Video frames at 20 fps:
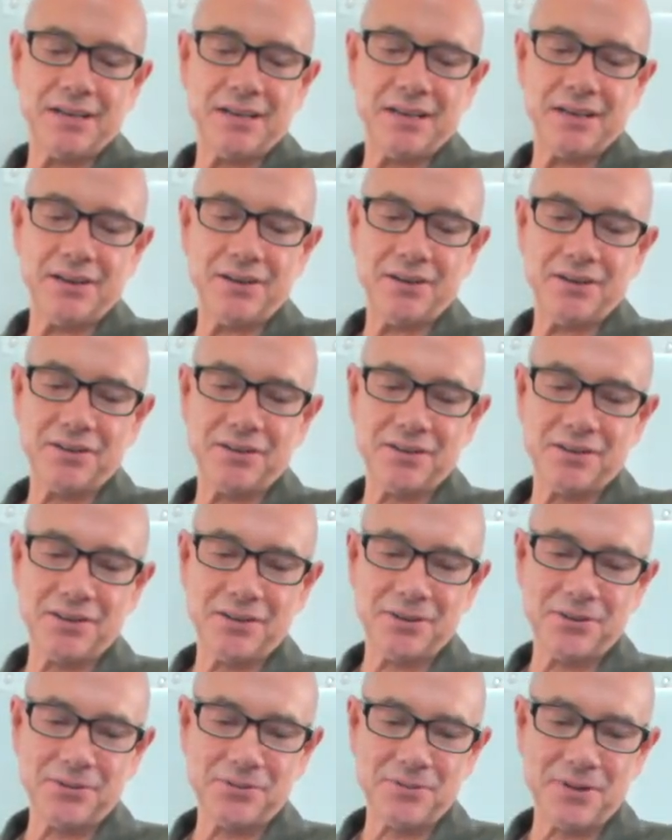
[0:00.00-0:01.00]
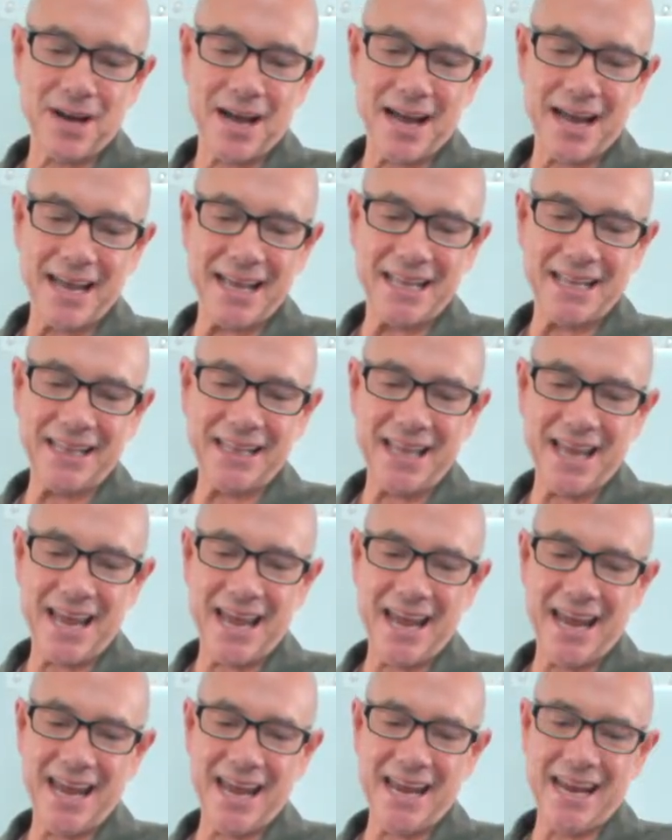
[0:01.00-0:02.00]
All right,
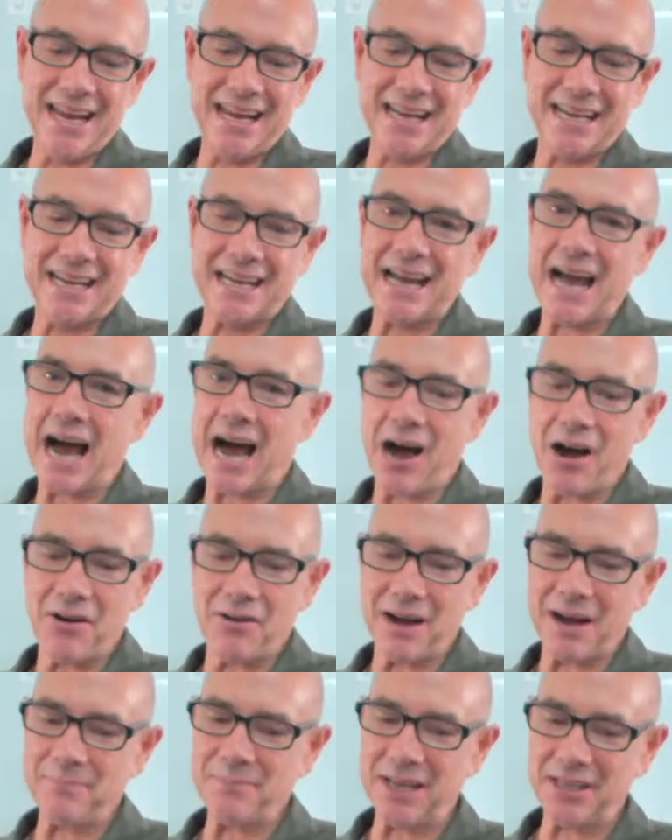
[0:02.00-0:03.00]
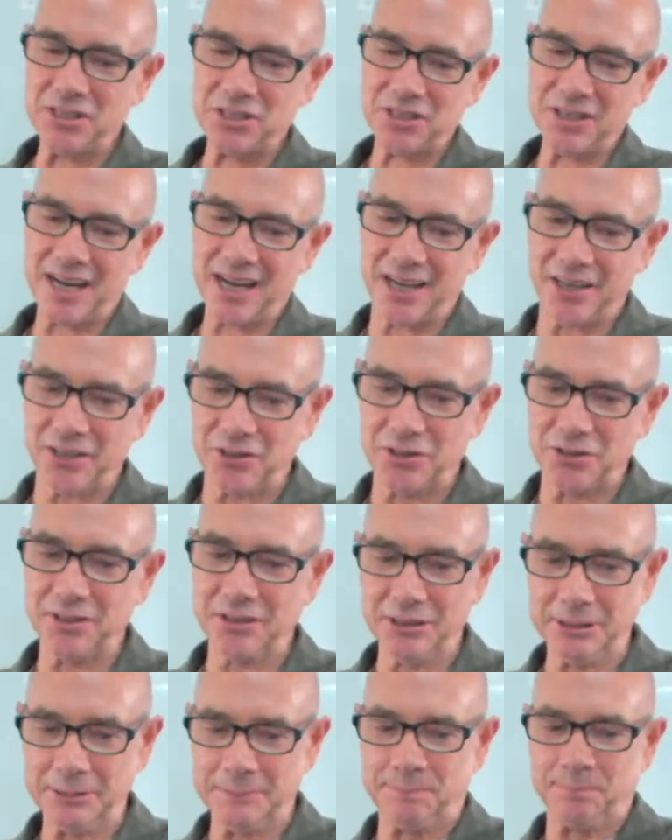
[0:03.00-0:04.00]
Lei Kao, I'm not sure how
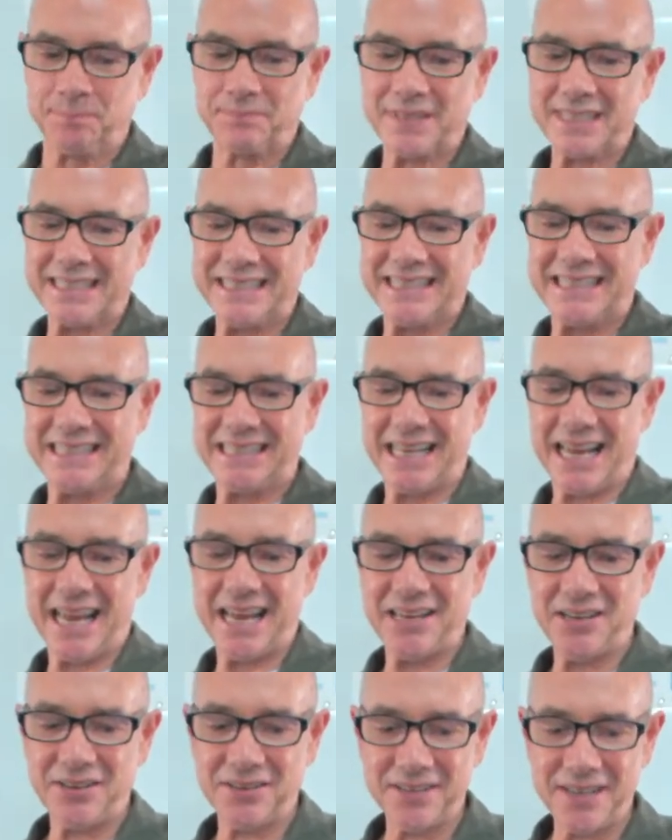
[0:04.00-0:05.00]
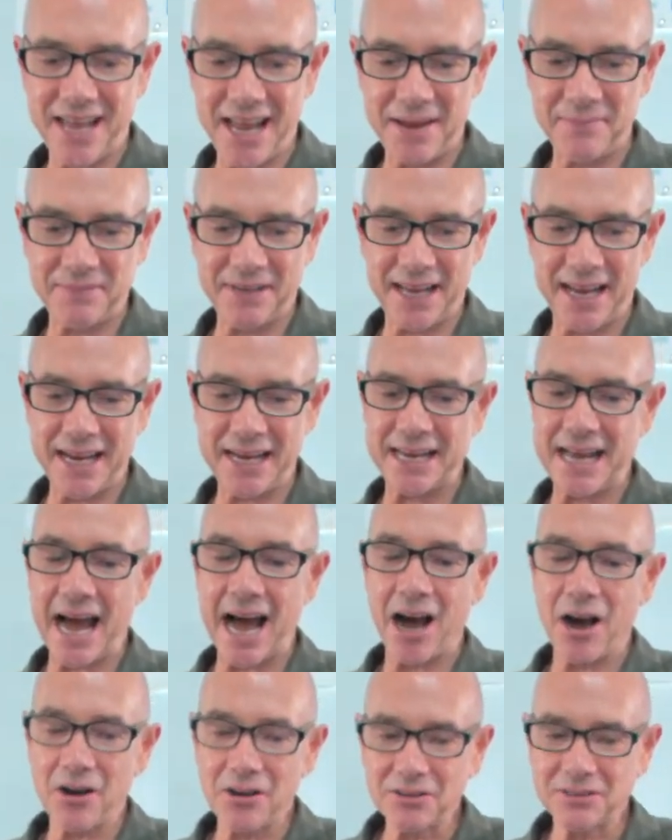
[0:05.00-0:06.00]
to say your name. Lei
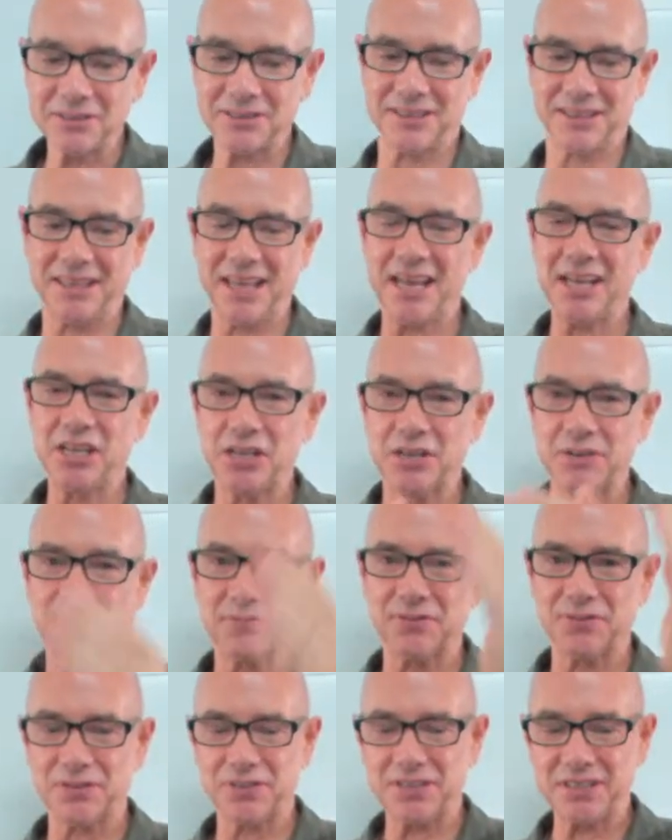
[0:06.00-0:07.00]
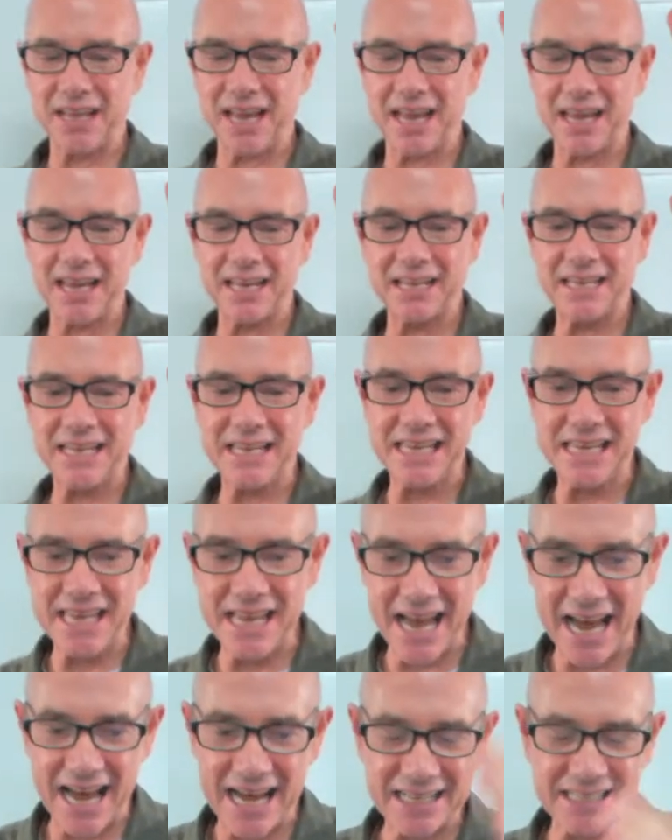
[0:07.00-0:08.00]
Kao, thank you for saying
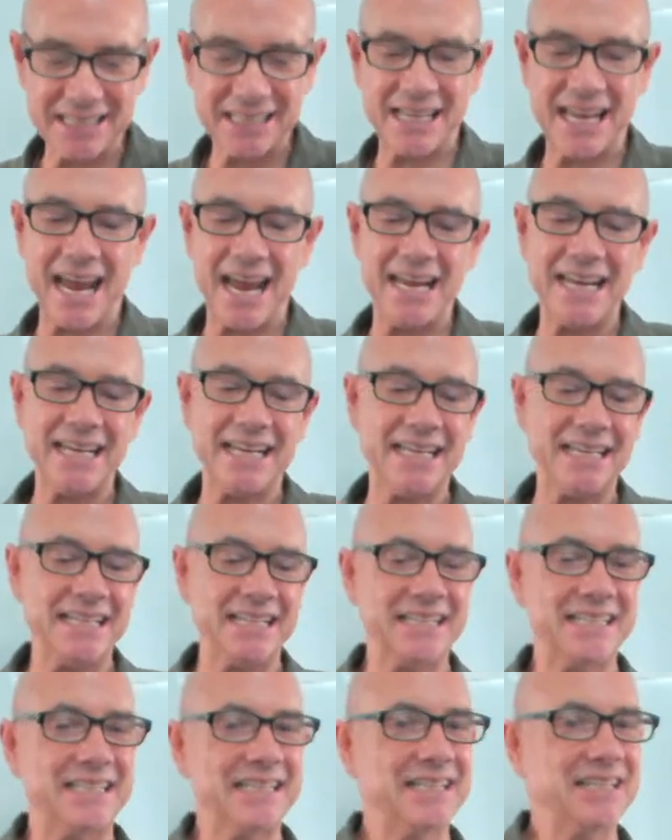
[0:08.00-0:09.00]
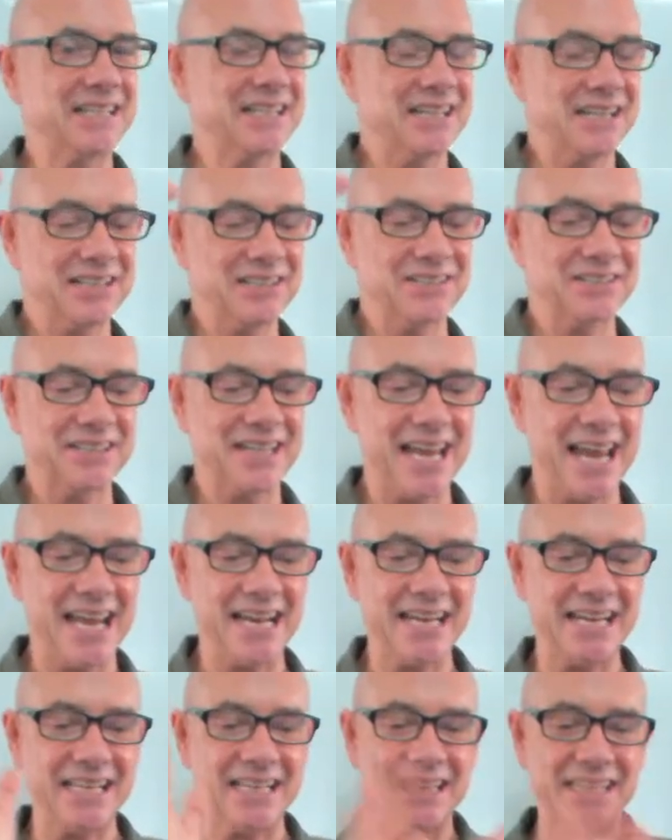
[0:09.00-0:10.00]
yes. Kayleen is here. Hello,
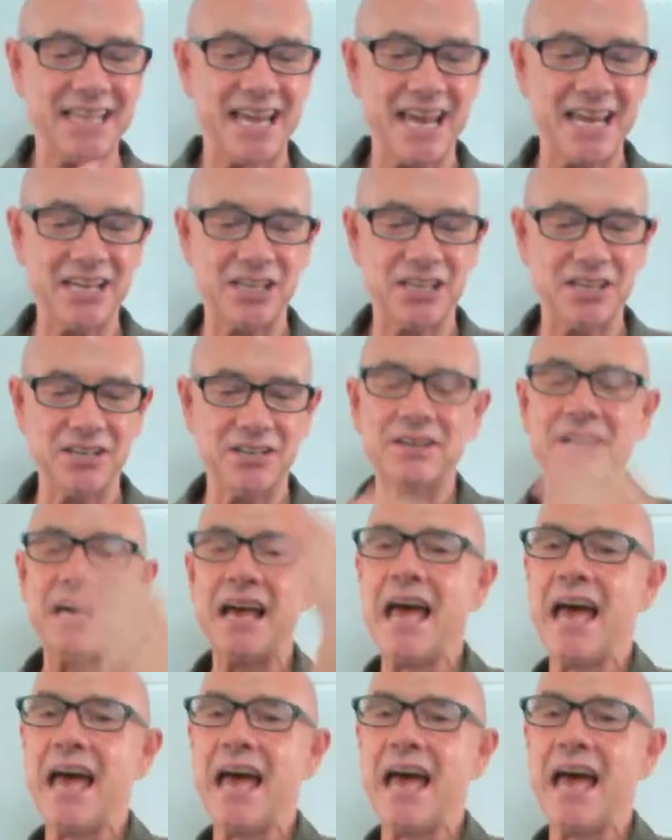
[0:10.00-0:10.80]
Kayleen. Thank you.